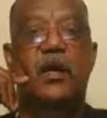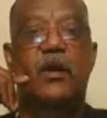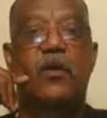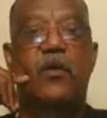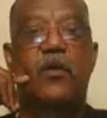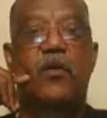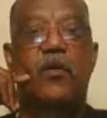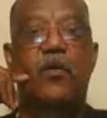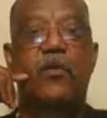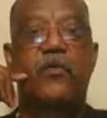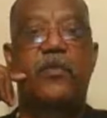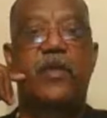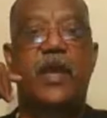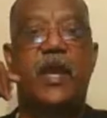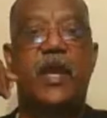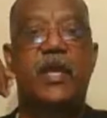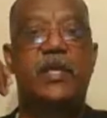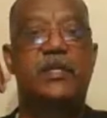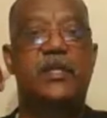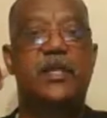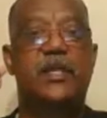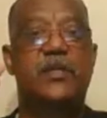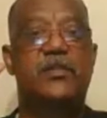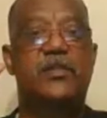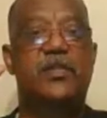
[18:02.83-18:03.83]
or the
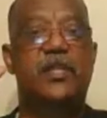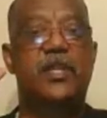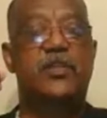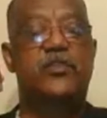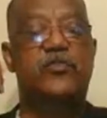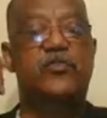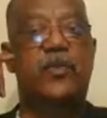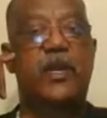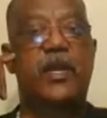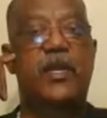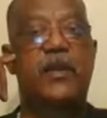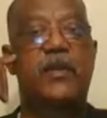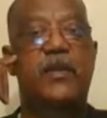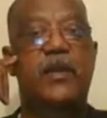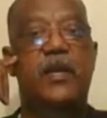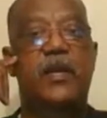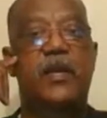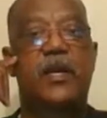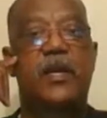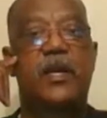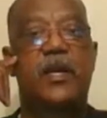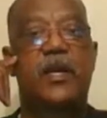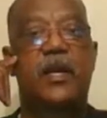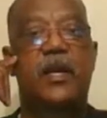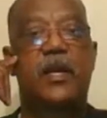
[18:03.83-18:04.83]
18th century,
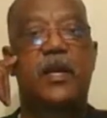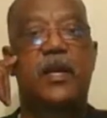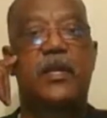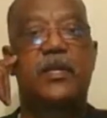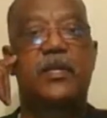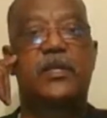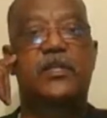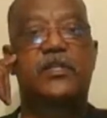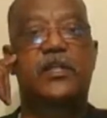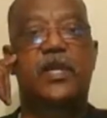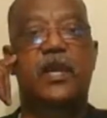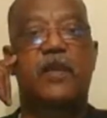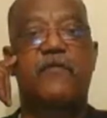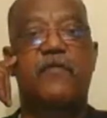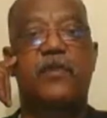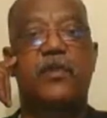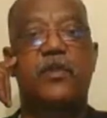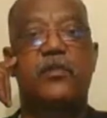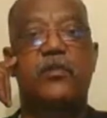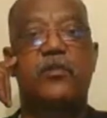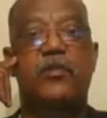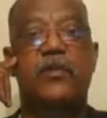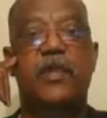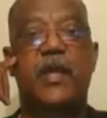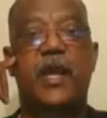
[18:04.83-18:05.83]
discovered
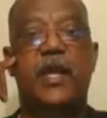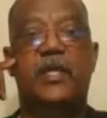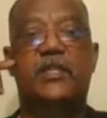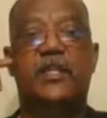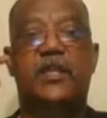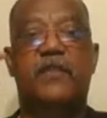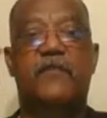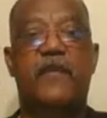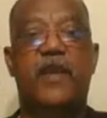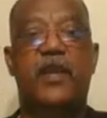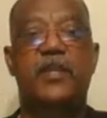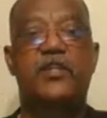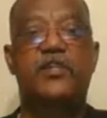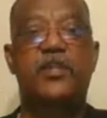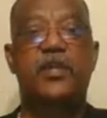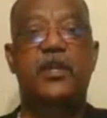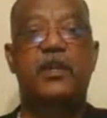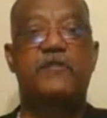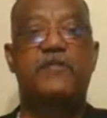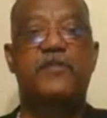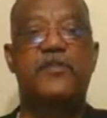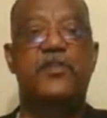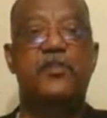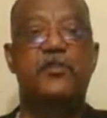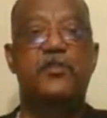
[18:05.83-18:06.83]
during the excavation
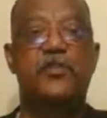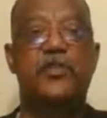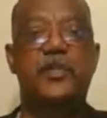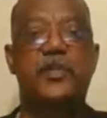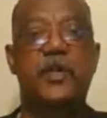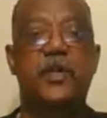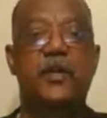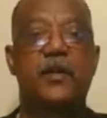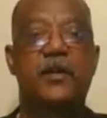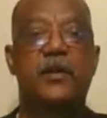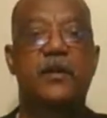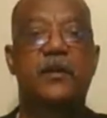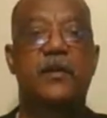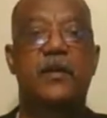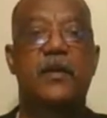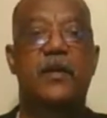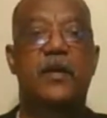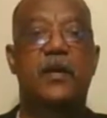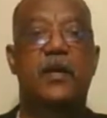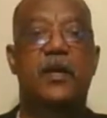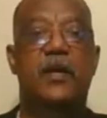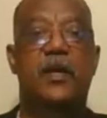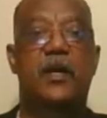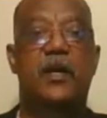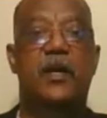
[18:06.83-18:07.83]
of Susa
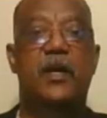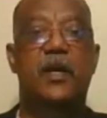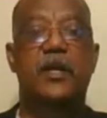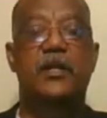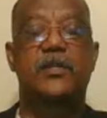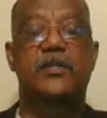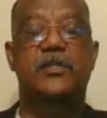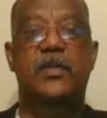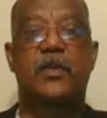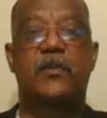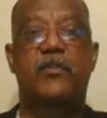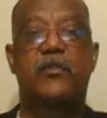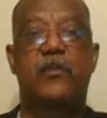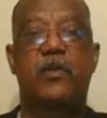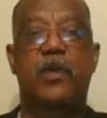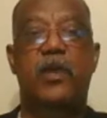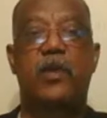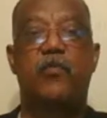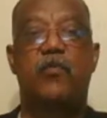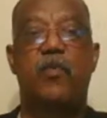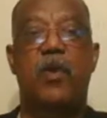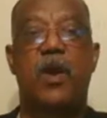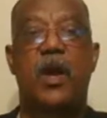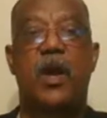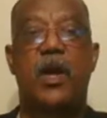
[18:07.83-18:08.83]
in southern
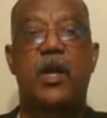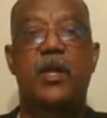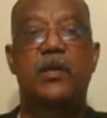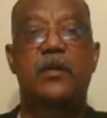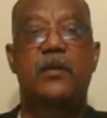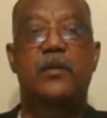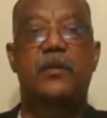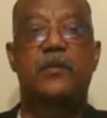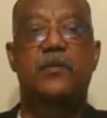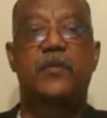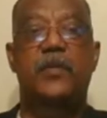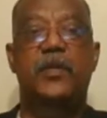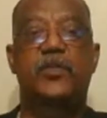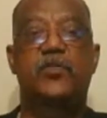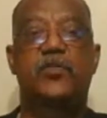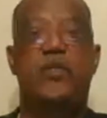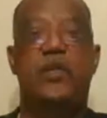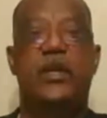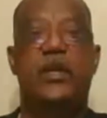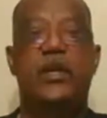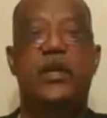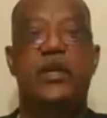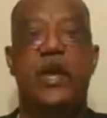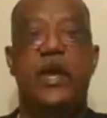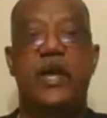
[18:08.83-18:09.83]
Iran
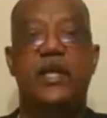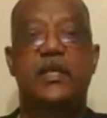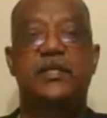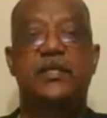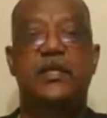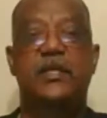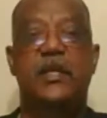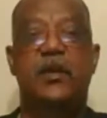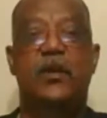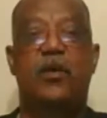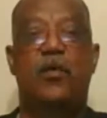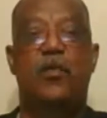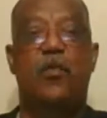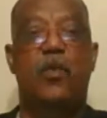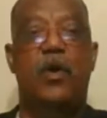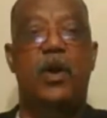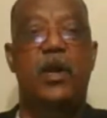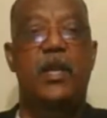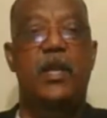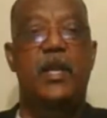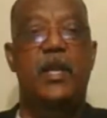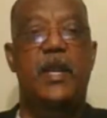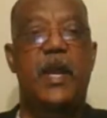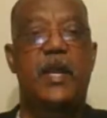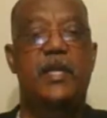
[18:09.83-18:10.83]
between
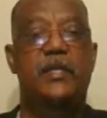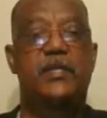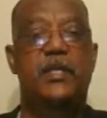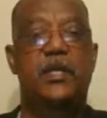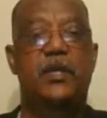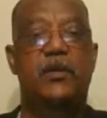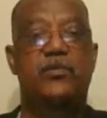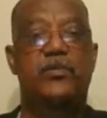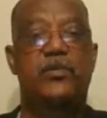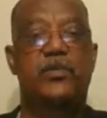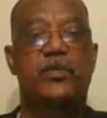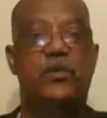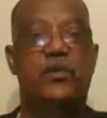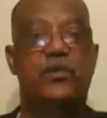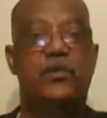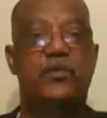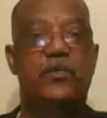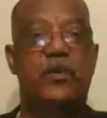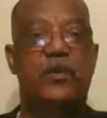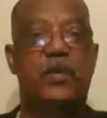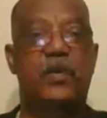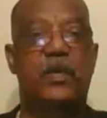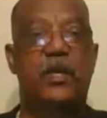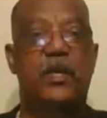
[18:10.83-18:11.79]
1901 and 1902.